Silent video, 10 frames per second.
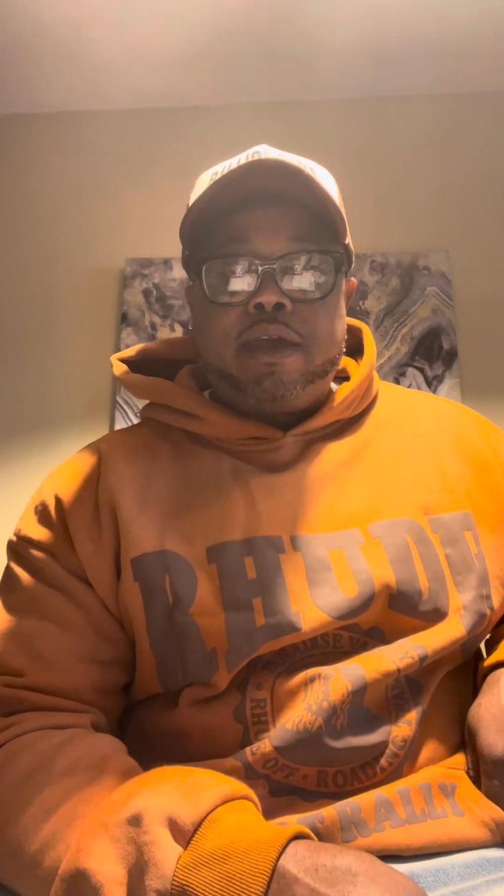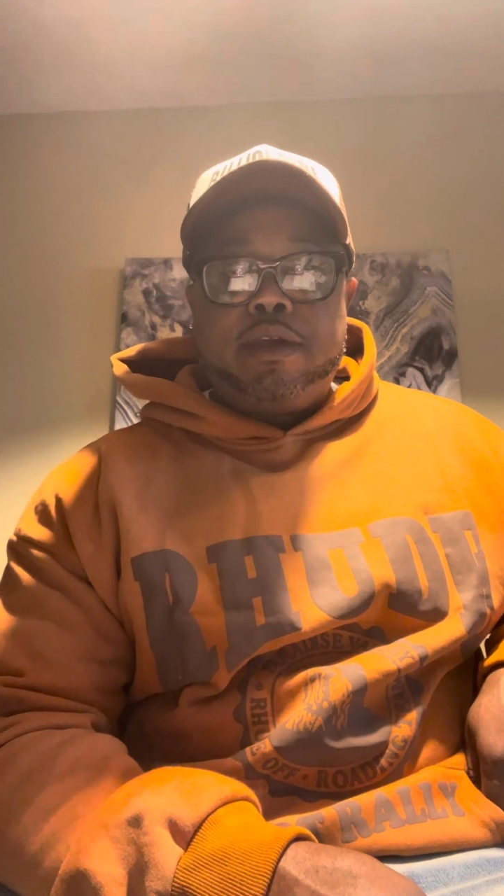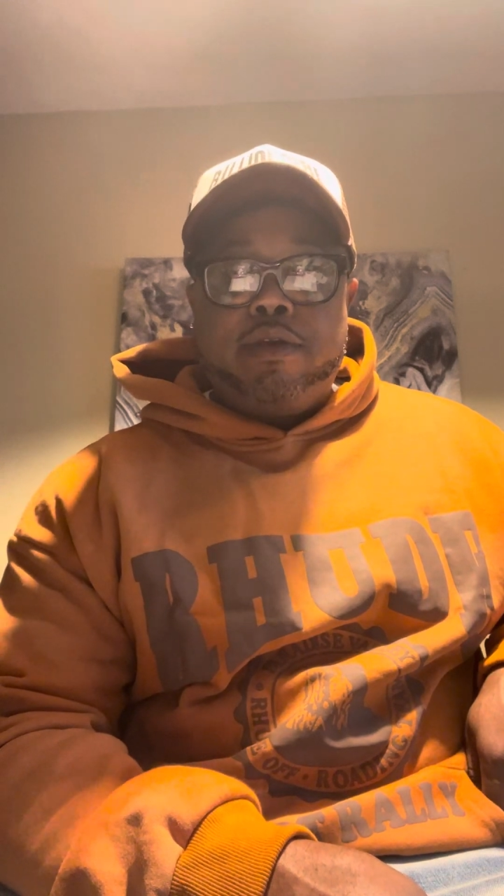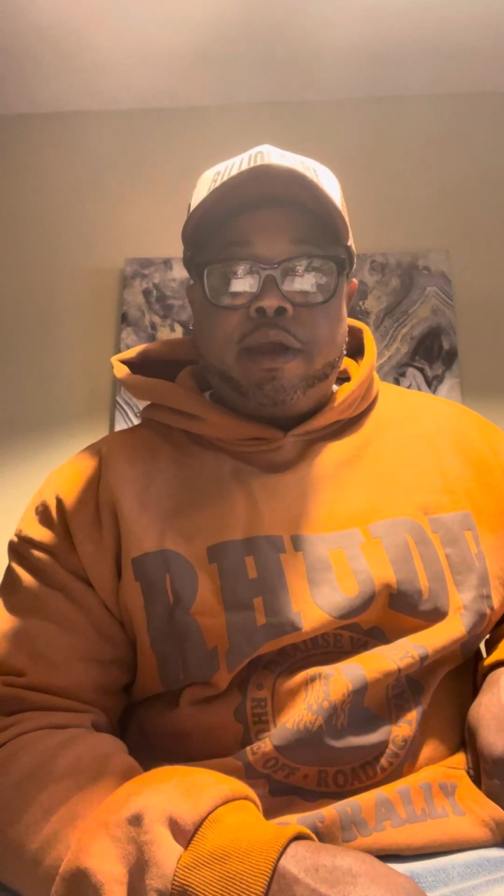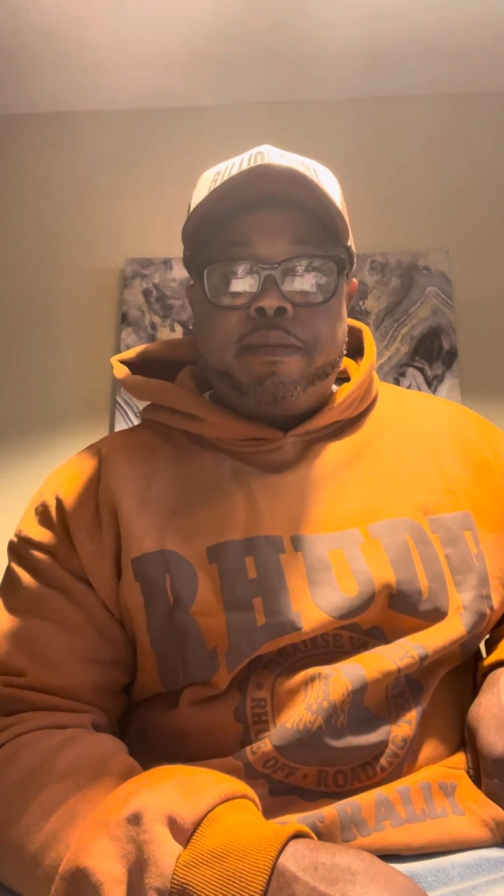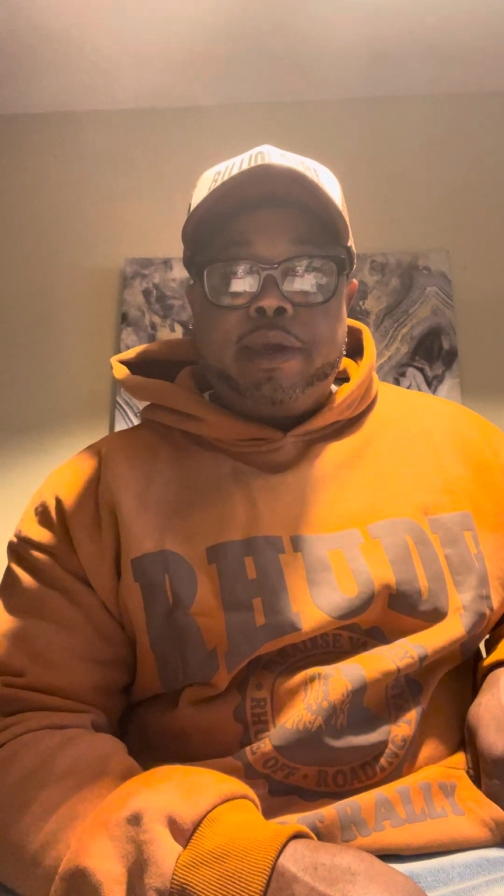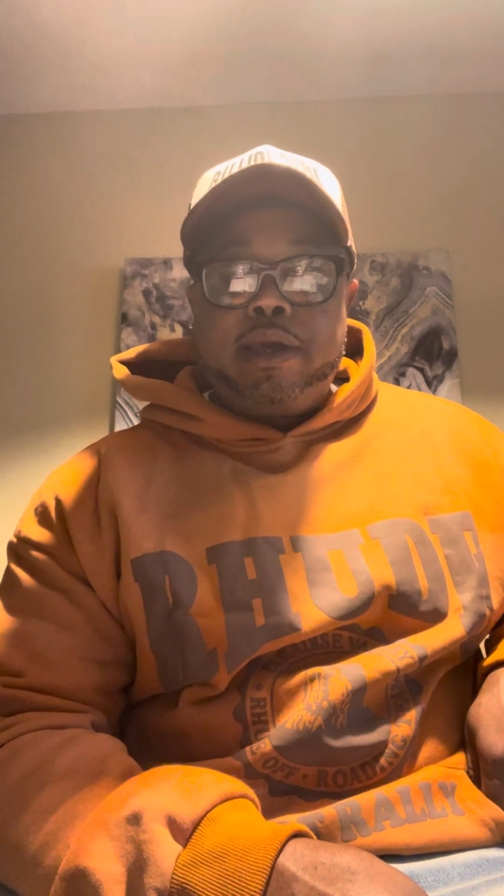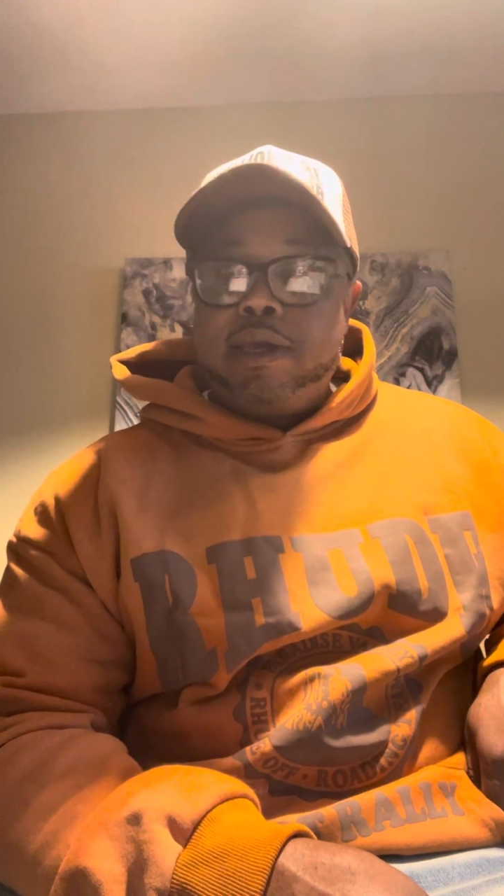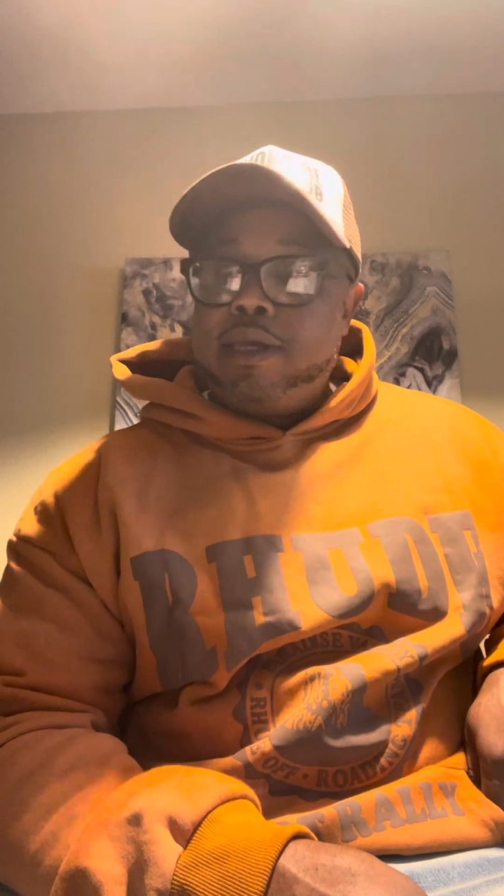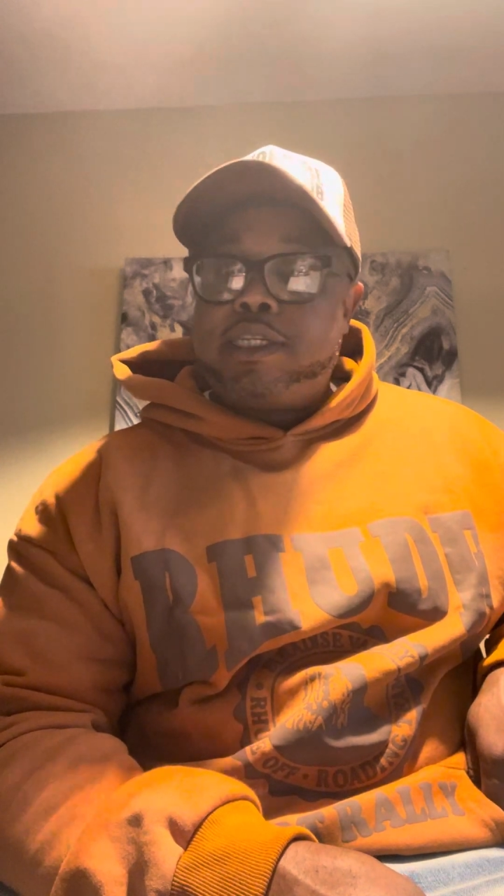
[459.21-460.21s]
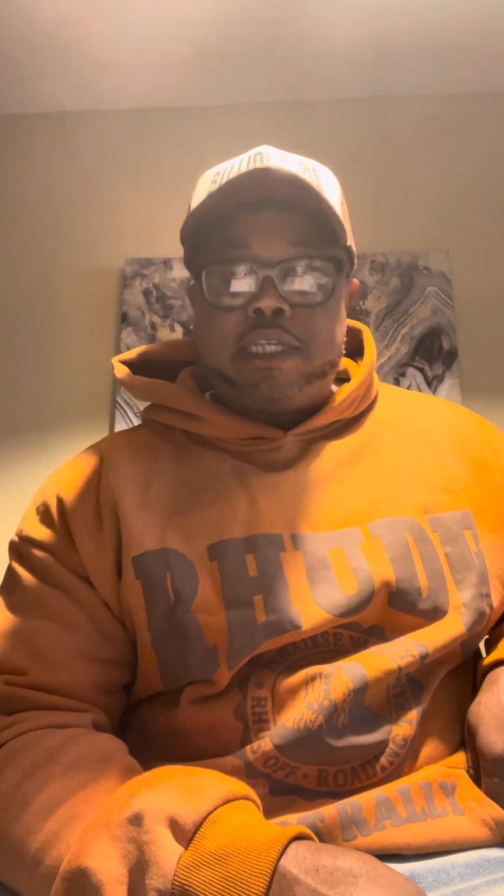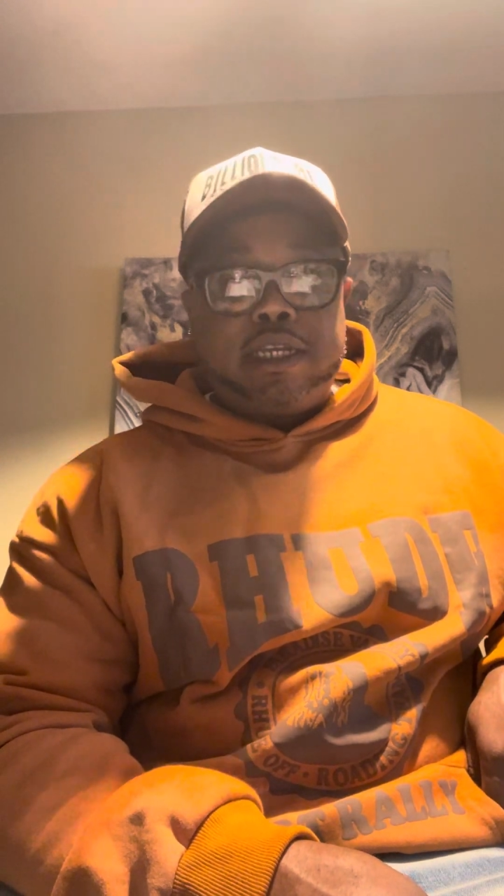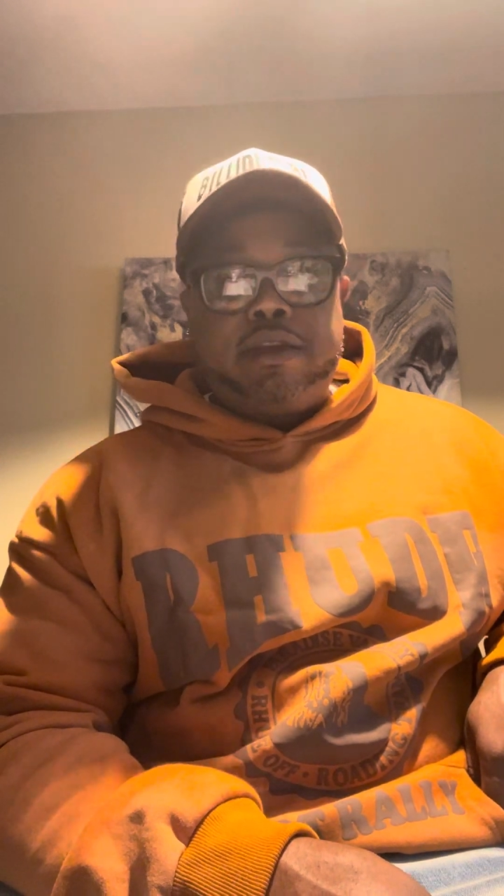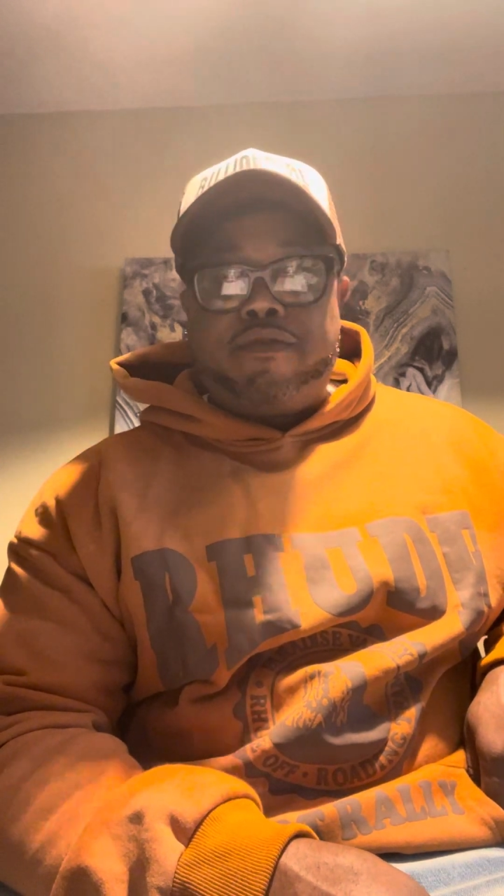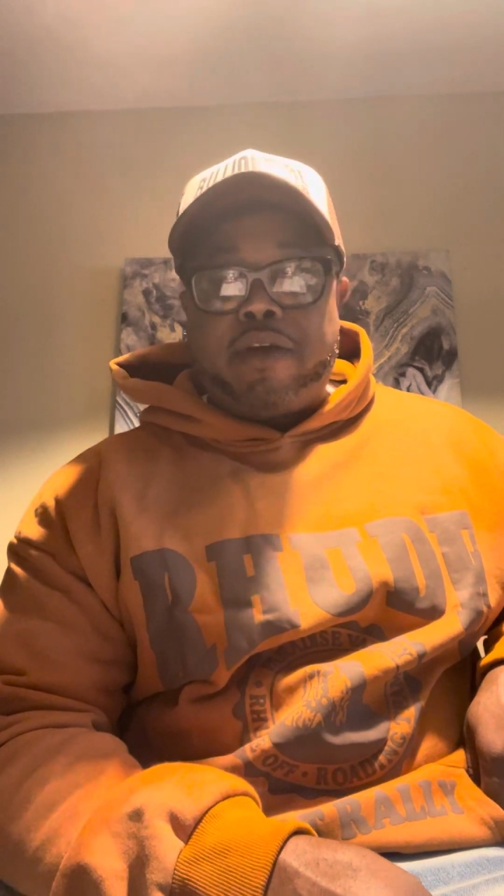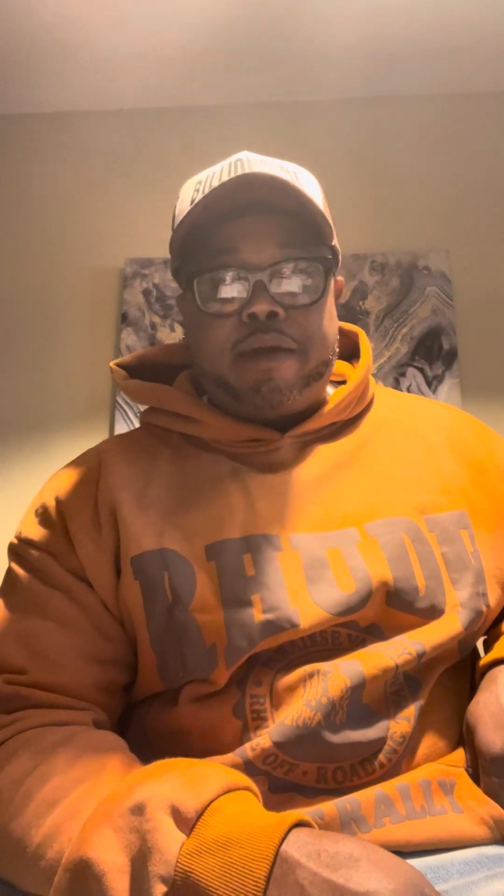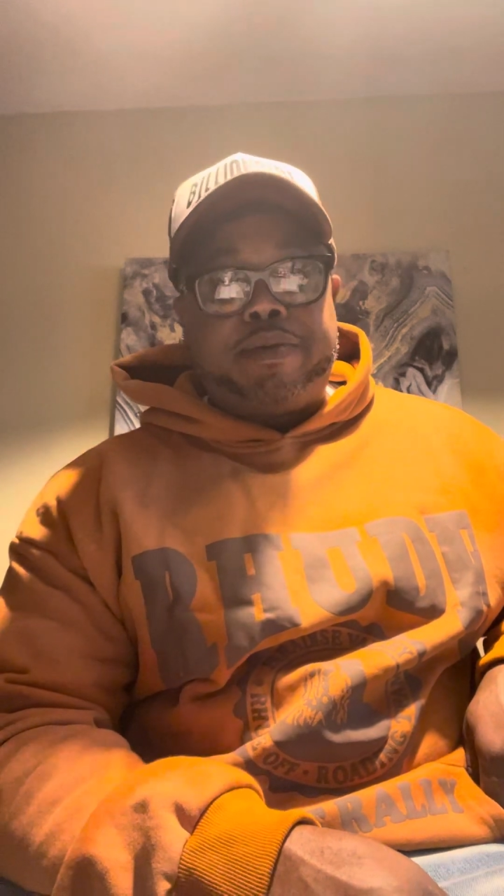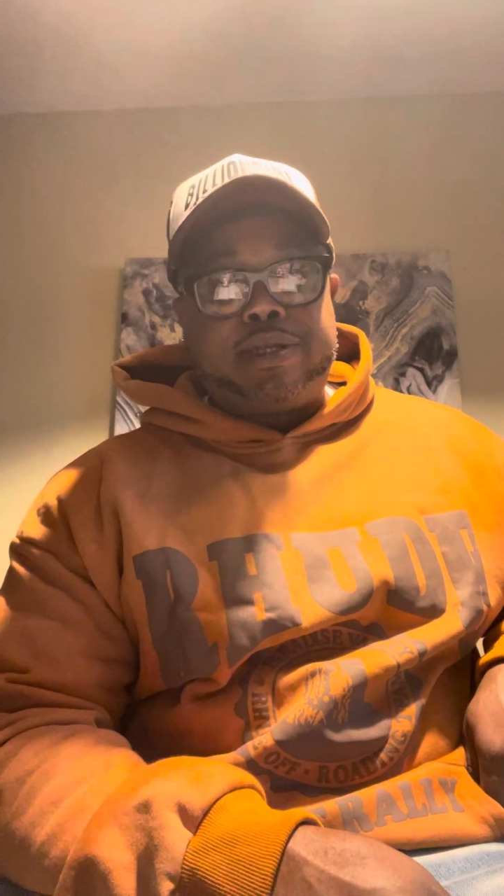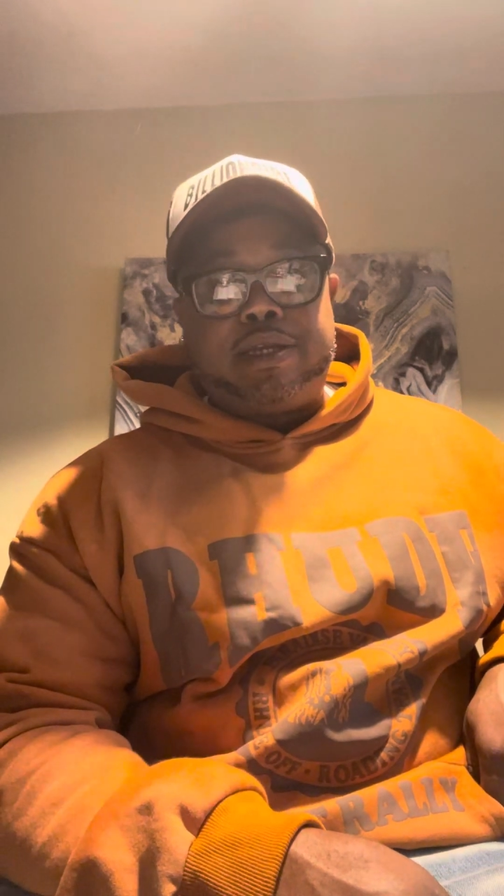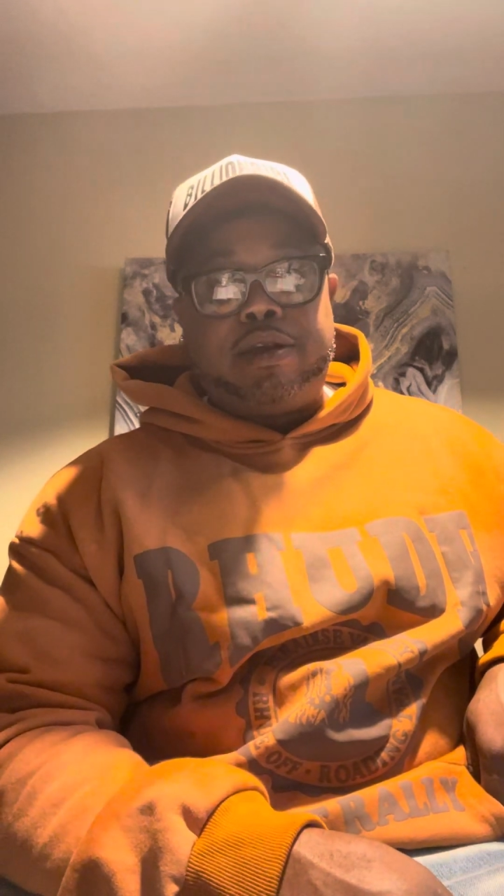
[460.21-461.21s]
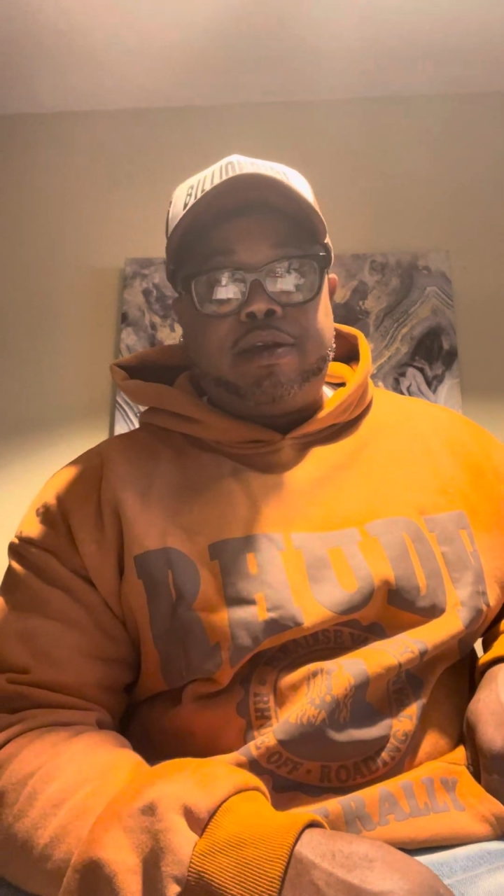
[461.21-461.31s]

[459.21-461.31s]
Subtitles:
You hear me? 65%